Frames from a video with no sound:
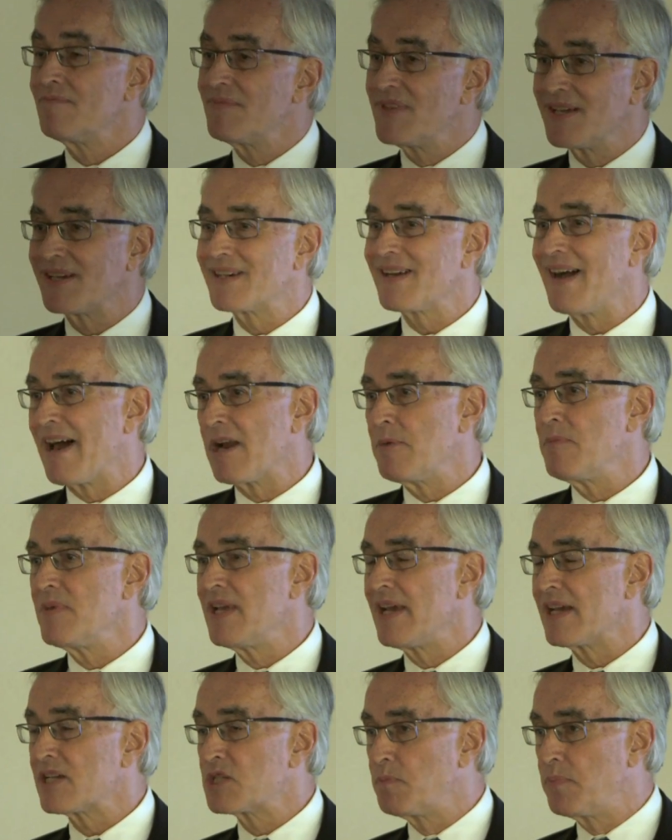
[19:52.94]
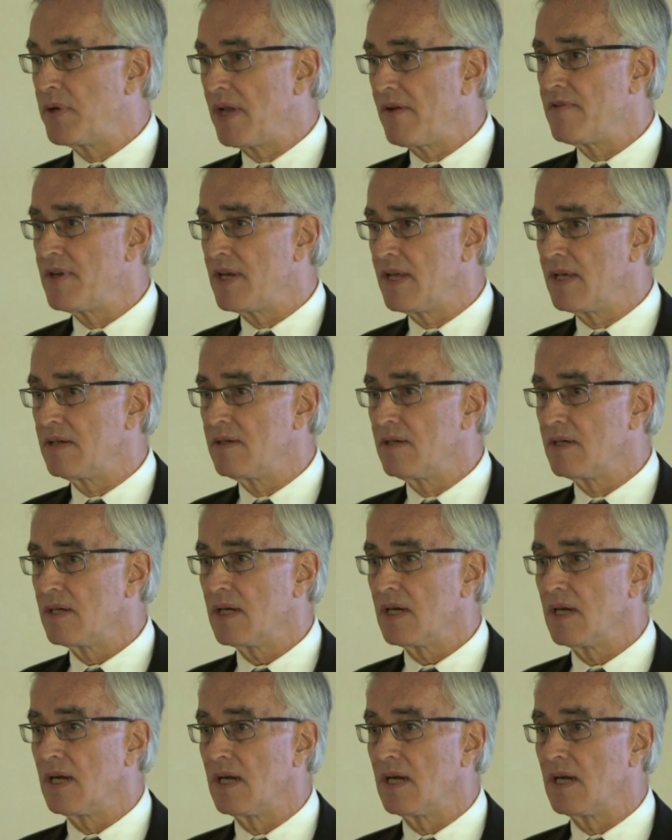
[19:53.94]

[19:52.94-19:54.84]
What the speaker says: the economy has pivoted.